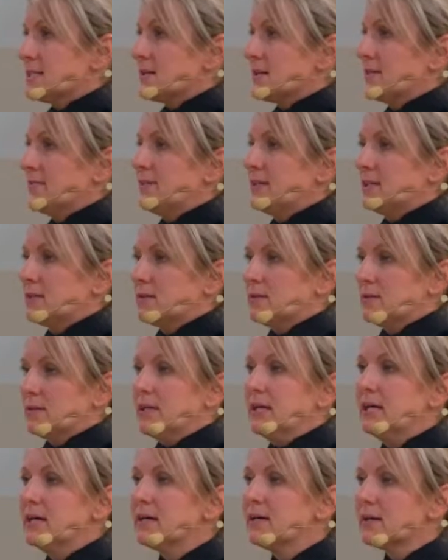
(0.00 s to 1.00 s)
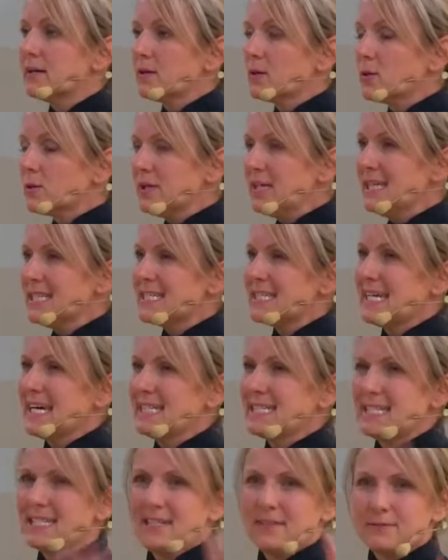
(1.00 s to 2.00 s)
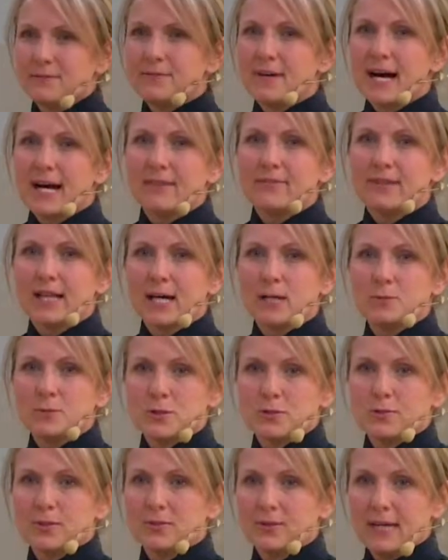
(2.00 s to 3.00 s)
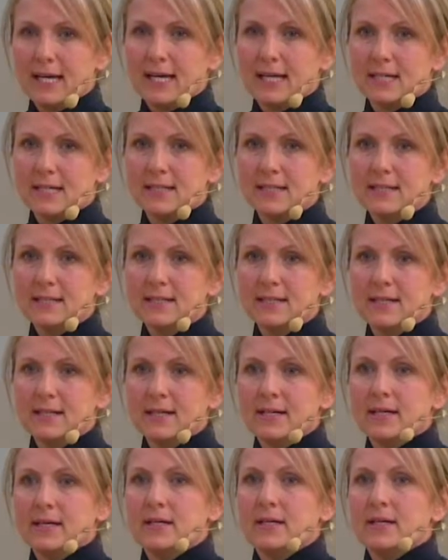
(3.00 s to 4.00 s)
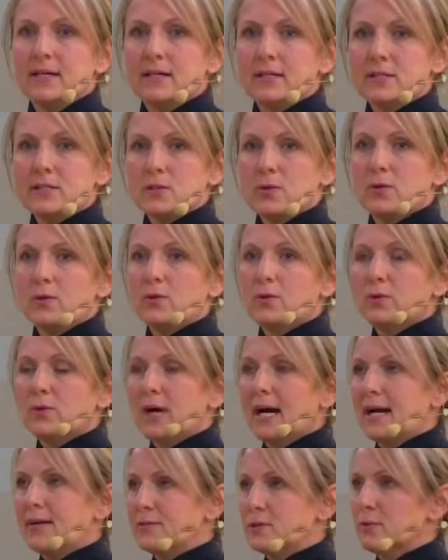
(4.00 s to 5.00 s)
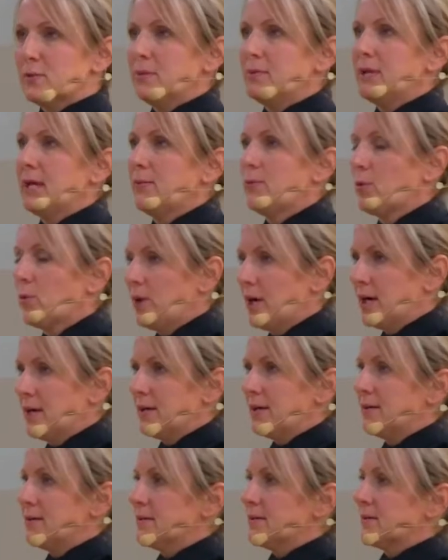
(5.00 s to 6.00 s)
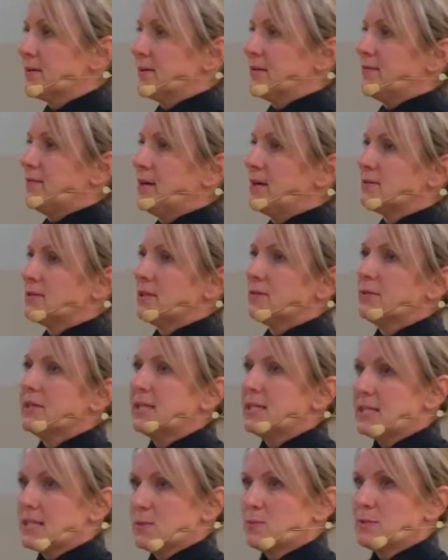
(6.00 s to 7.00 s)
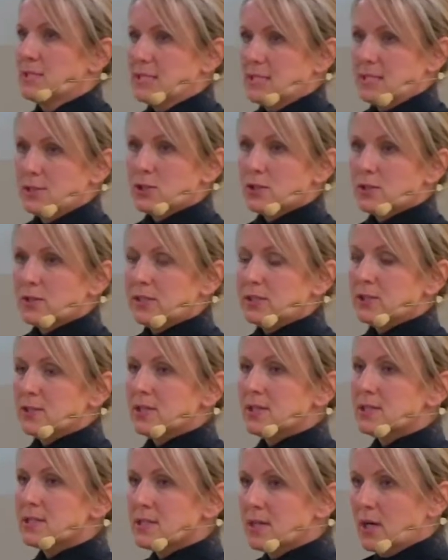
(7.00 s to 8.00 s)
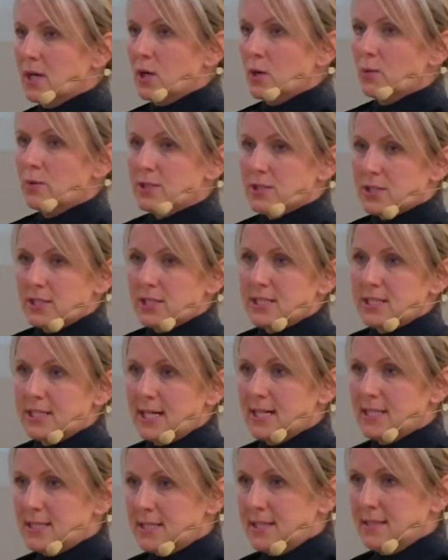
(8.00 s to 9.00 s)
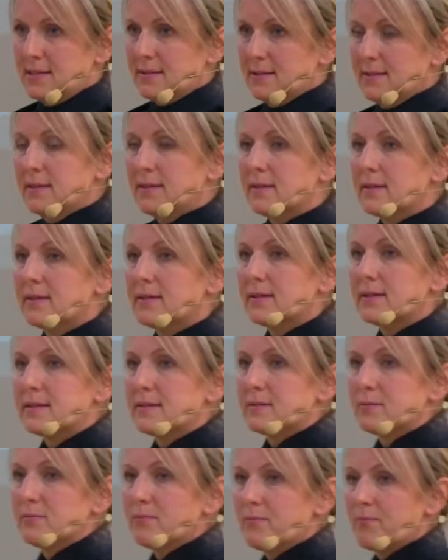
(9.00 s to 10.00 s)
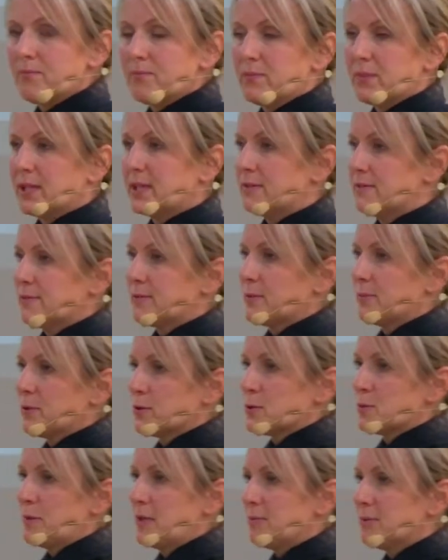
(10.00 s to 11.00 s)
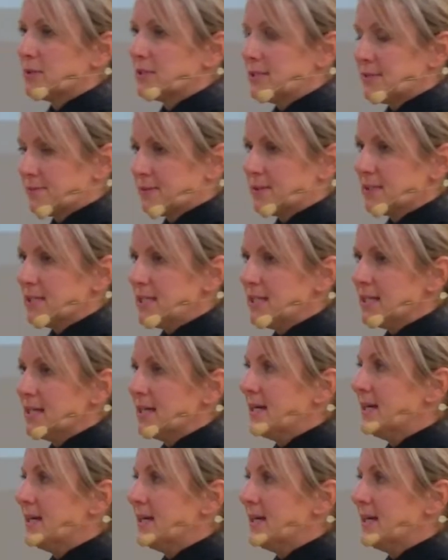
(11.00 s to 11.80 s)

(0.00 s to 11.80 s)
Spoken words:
carfentanil, it only gets tested in 5 labs throughout Canada. So after we became aware and found out that this was in street drugs, we started testing the blood from those people differently.